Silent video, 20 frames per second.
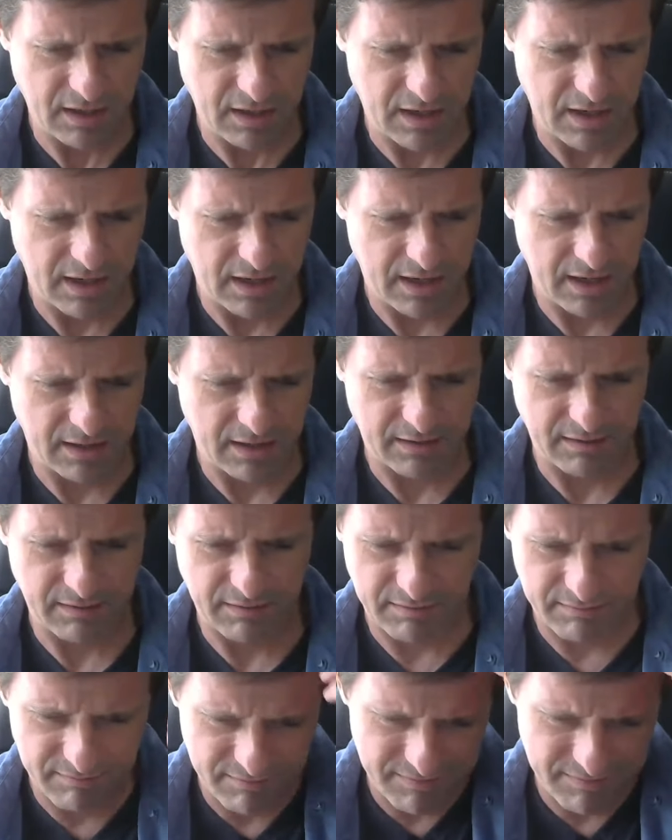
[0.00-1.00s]
Uh,
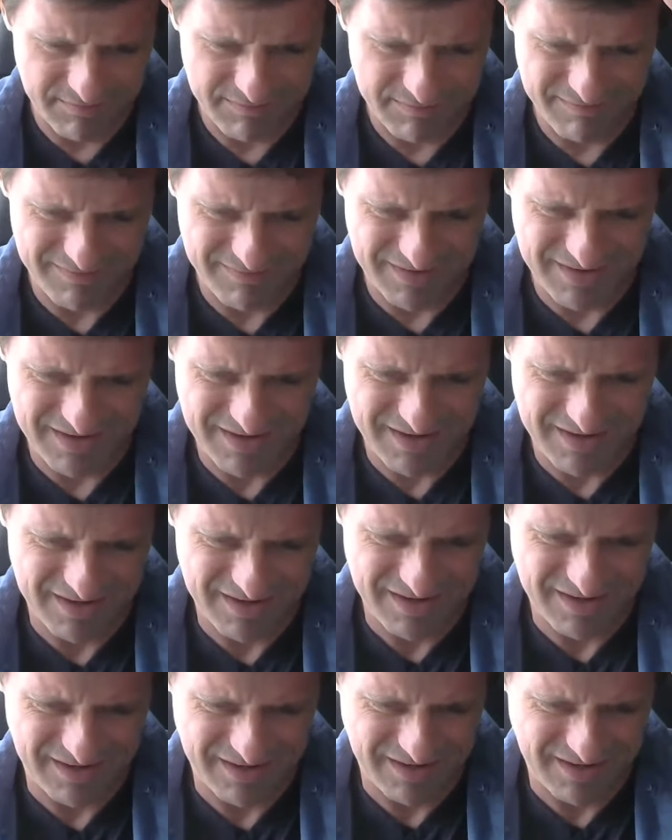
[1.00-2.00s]

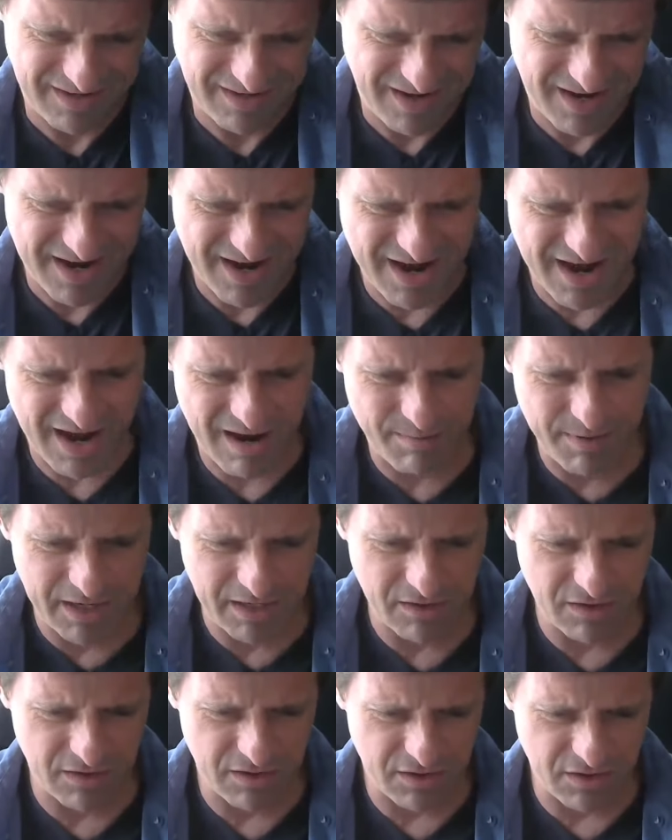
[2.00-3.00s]
yeah, I
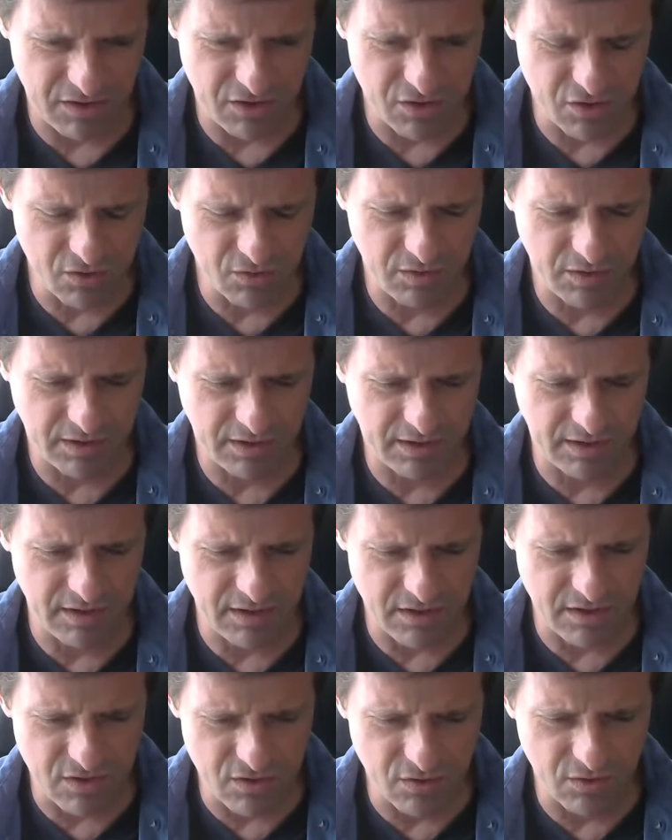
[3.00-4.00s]
mean, you
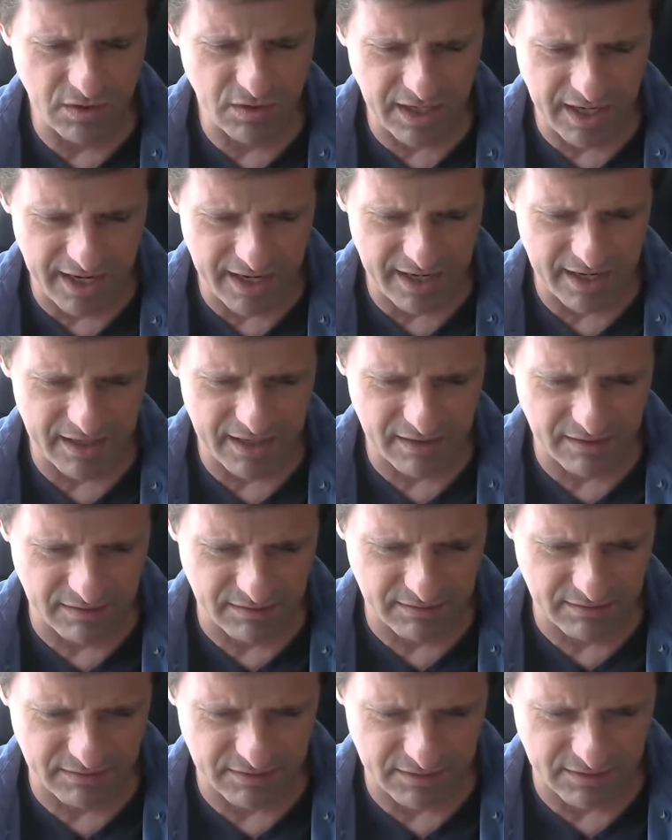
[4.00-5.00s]
you
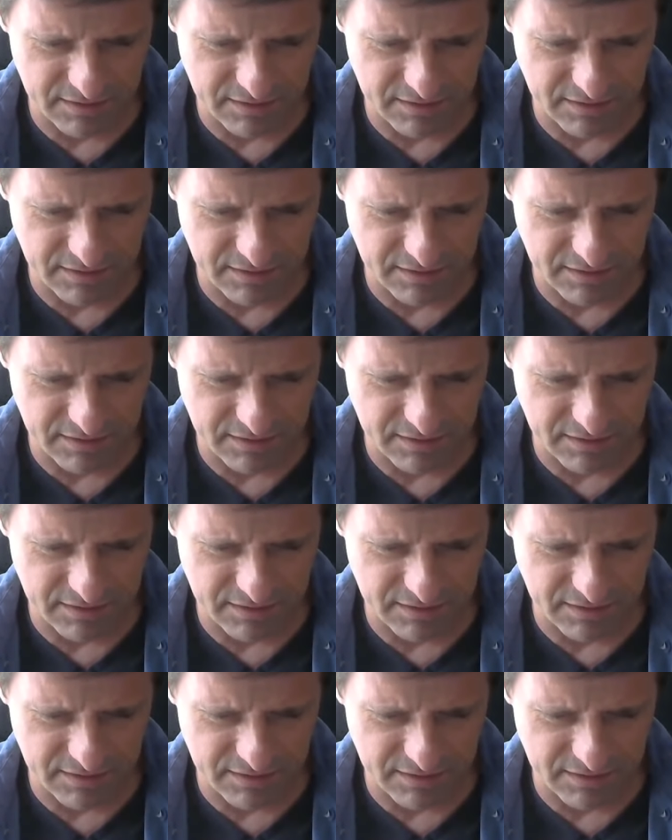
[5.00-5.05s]
can